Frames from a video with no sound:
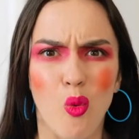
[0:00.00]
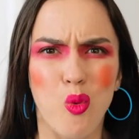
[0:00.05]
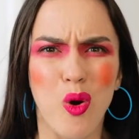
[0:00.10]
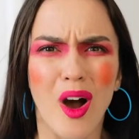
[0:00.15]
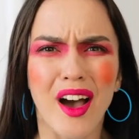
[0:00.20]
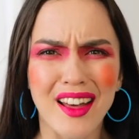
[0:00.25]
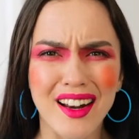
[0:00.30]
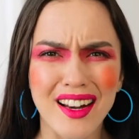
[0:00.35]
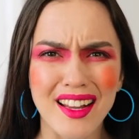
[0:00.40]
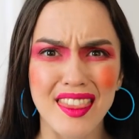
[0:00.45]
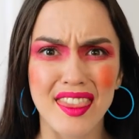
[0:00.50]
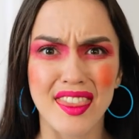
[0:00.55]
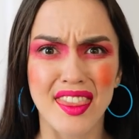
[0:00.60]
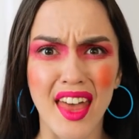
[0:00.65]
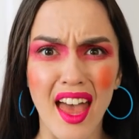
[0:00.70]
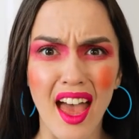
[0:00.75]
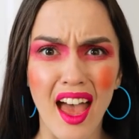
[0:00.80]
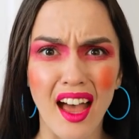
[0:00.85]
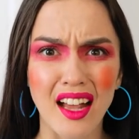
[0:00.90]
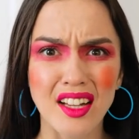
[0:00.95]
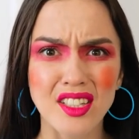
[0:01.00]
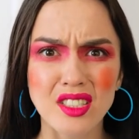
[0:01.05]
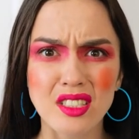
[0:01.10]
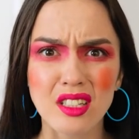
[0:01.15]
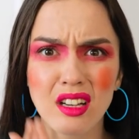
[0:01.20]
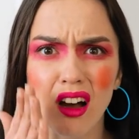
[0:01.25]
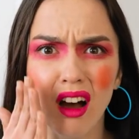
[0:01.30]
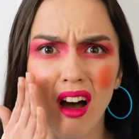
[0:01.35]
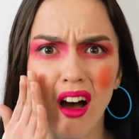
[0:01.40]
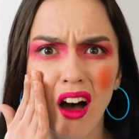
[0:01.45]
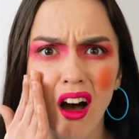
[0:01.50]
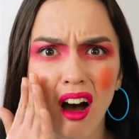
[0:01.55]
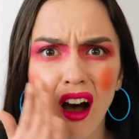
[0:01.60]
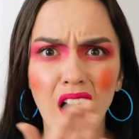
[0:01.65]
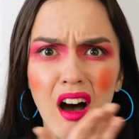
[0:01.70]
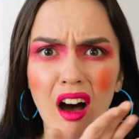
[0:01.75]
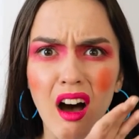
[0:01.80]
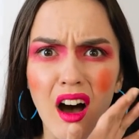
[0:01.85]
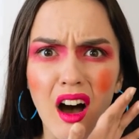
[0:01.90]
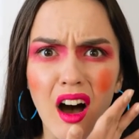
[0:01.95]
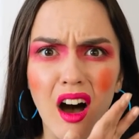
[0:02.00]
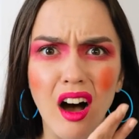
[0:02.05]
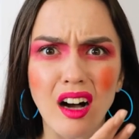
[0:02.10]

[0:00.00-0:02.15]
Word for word: What did you do to me?